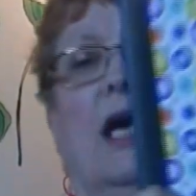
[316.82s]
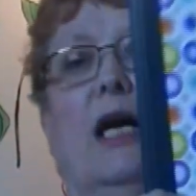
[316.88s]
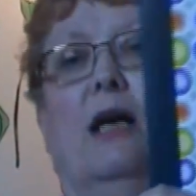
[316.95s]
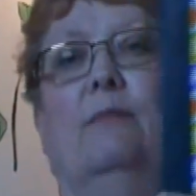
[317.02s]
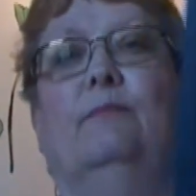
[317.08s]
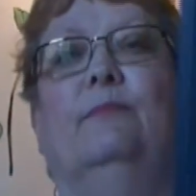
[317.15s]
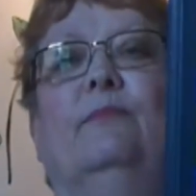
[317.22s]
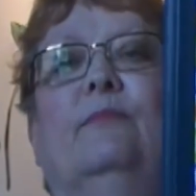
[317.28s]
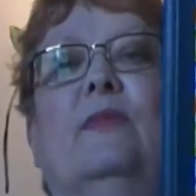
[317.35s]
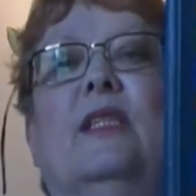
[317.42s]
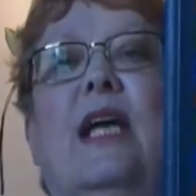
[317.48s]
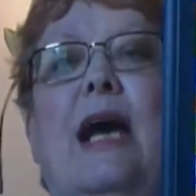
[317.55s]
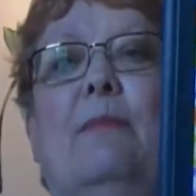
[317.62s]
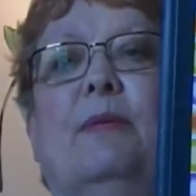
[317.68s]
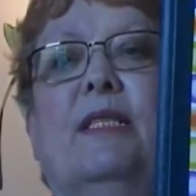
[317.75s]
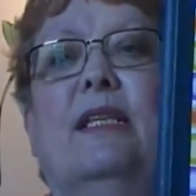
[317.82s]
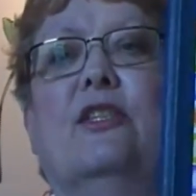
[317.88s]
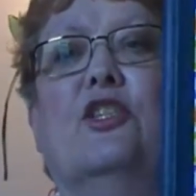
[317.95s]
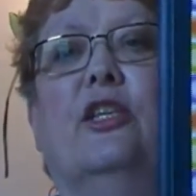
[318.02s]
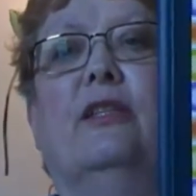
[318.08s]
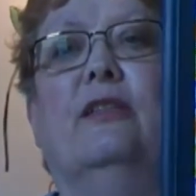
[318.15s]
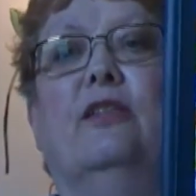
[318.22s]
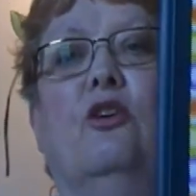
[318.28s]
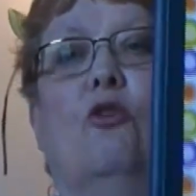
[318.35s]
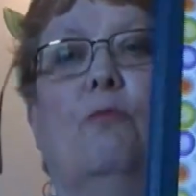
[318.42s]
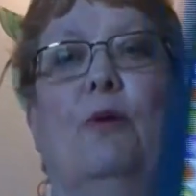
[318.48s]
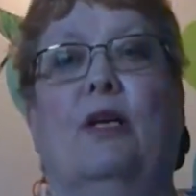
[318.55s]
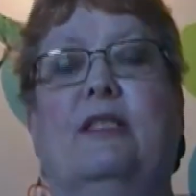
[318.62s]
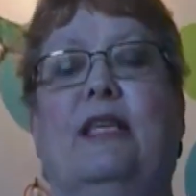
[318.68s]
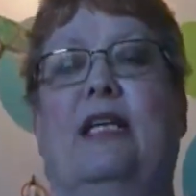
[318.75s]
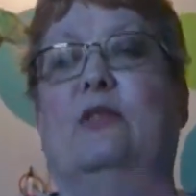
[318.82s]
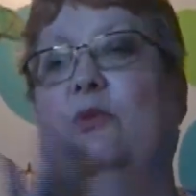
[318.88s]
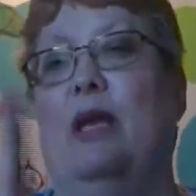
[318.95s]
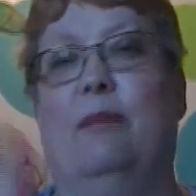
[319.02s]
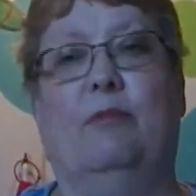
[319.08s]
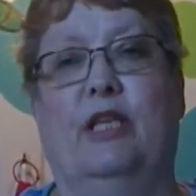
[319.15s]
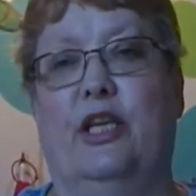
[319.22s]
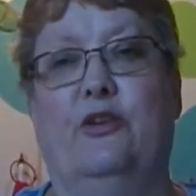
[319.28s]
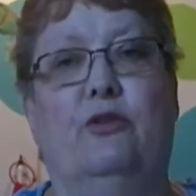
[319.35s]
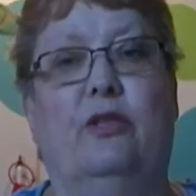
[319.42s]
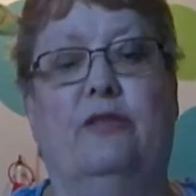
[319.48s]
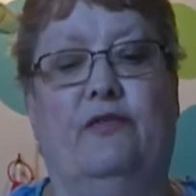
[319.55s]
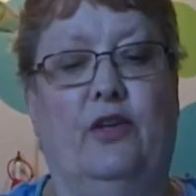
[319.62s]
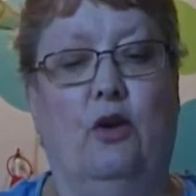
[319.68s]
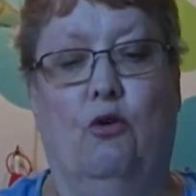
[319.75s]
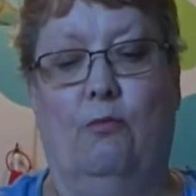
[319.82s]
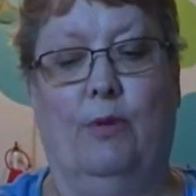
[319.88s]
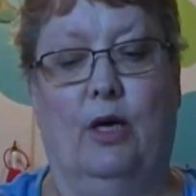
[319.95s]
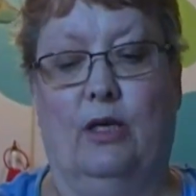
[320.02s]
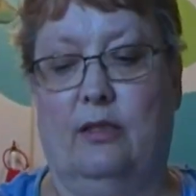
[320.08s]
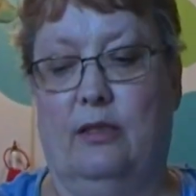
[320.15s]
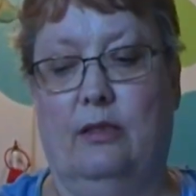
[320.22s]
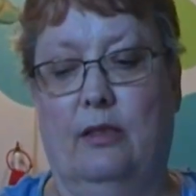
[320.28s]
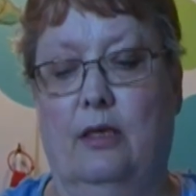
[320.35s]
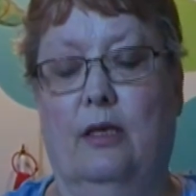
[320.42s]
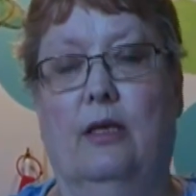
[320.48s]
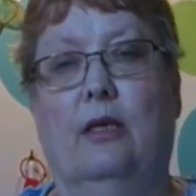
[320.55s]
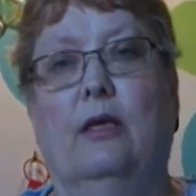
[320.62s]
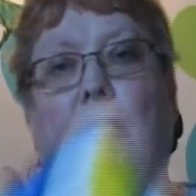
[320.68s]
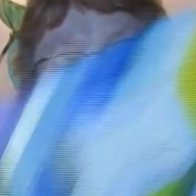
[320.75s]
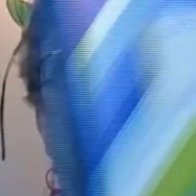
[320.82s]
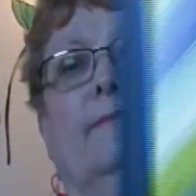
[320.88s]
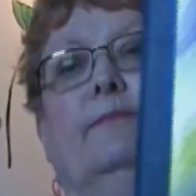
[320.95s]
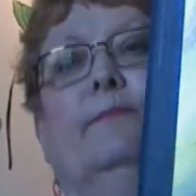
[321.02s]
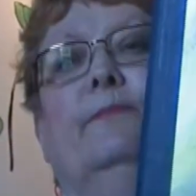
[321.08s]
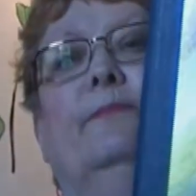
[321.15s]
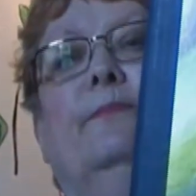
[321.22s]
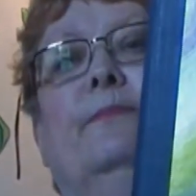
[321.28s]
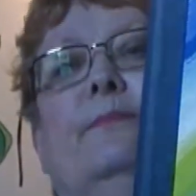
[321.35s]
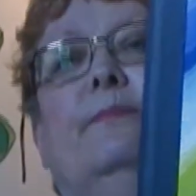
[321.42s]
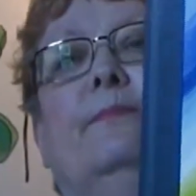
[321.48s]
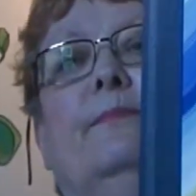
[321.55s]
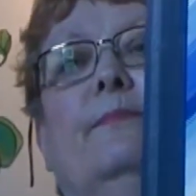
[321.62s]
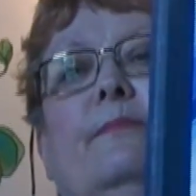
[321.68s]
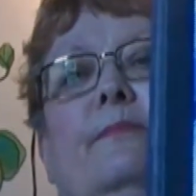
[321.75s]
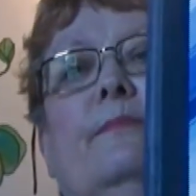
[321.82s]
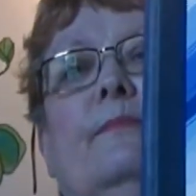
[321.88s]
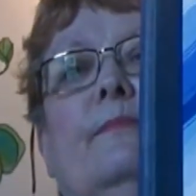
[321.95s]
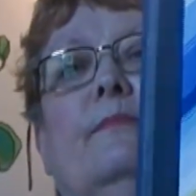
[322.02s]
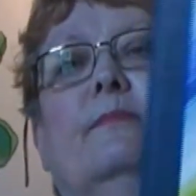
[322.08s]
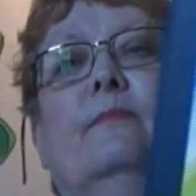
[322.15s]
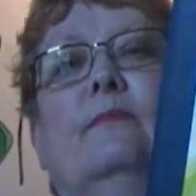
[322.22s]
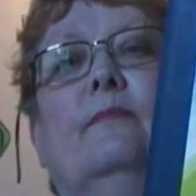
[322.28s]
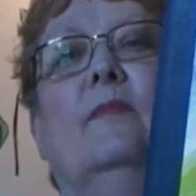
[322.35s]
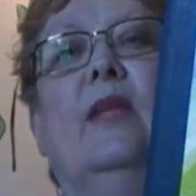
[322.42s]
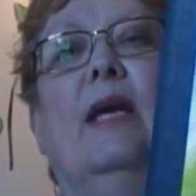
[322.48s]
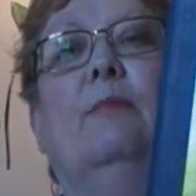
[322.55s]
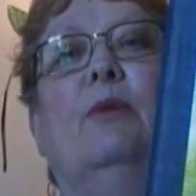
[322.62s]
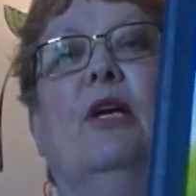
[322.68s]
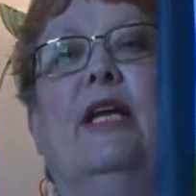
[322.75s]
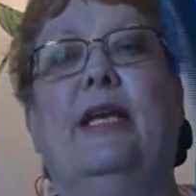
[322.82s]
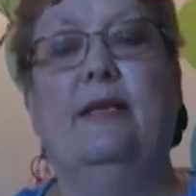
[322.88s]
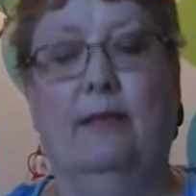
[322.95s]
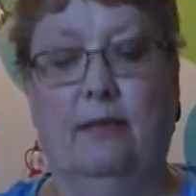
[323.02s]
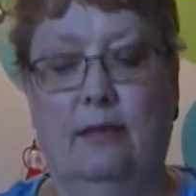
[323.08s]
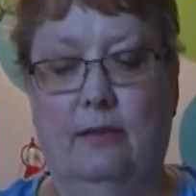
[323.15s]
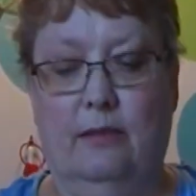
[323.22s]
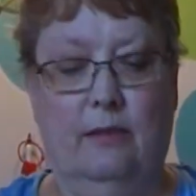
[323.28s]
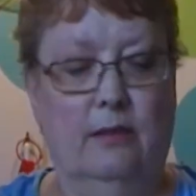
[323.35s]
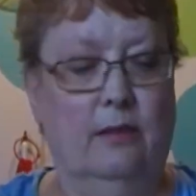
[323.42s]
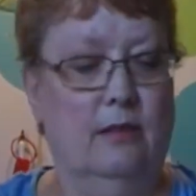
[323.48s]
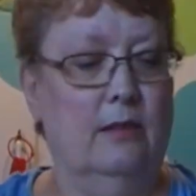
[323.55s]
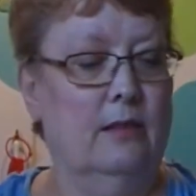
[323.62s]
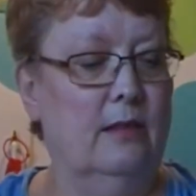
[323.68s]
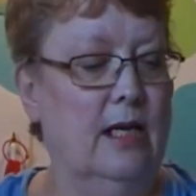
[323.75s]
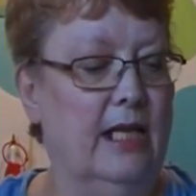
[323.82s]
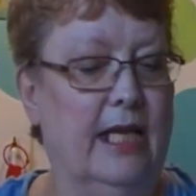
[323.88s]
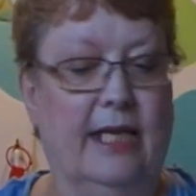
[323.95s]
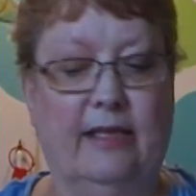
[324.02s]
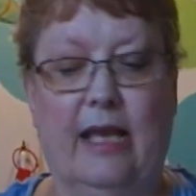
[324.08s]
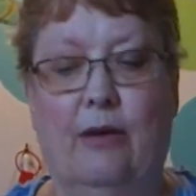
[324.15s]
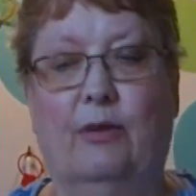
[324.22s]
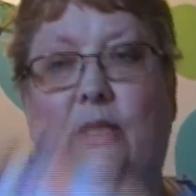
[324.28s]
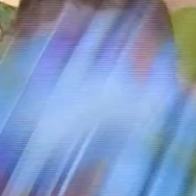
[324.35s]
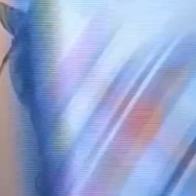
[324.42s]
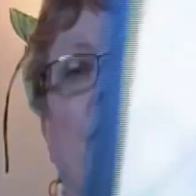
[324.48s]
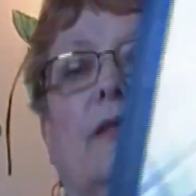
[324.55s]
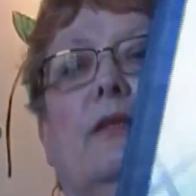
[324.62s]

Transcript: Um, composition notebooks, that's what I'm going to use for notebooks. Not pretty. I like that one.